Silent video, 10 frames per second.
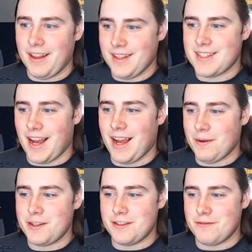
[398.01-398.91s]
on this
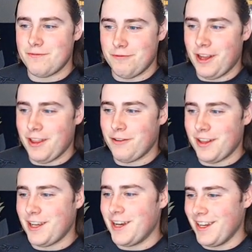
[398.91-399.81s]
guy, which is really,
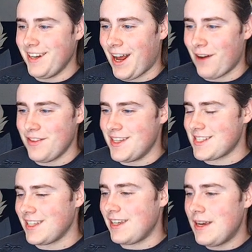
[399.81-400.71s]
really good,
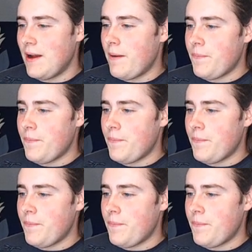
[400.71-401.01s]
obviously.